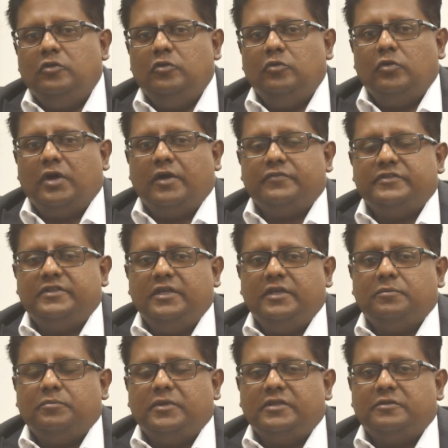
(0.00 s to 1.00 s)
You have
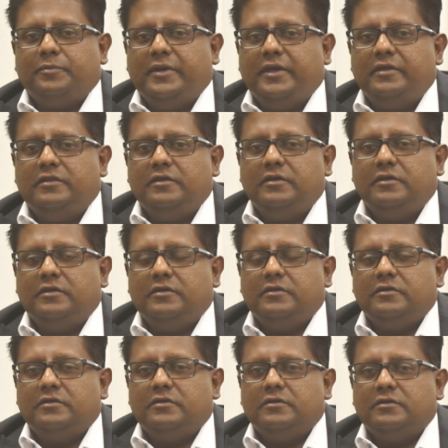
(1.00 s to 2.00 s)
statements by the
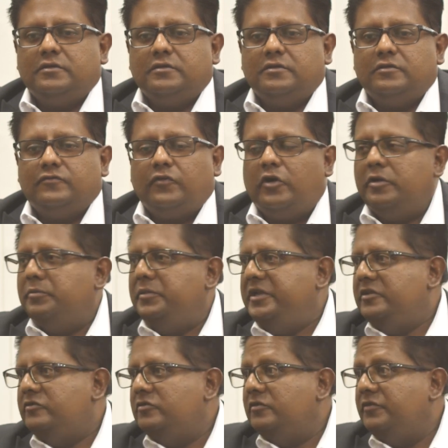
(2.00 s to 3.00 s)
Foreign
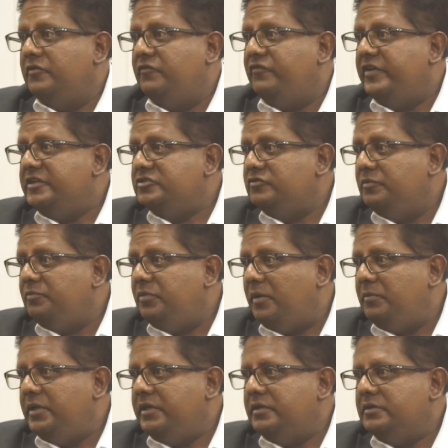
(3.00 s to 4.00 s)
Ministry of the French
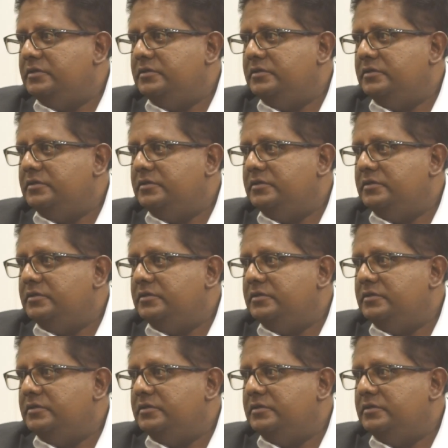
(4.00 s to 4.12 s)
Republic.